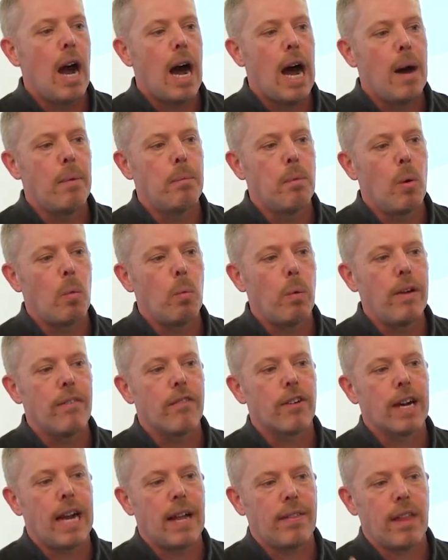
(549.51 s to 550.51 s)
um, we
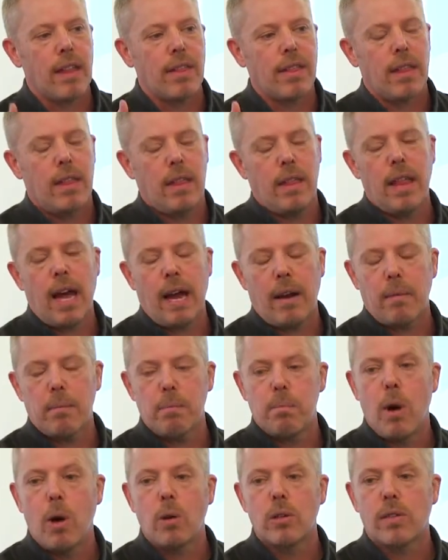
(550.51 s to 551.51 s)
forget that,
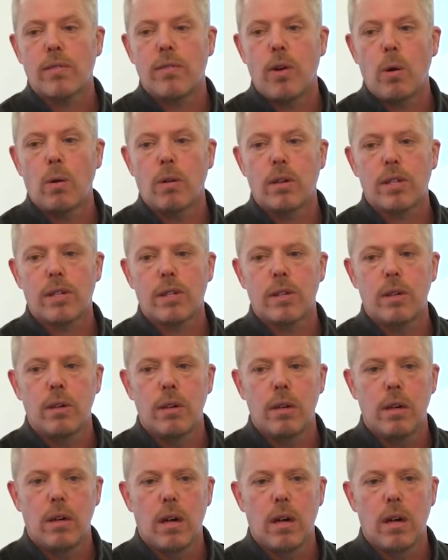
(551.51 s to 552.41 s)
that most folks,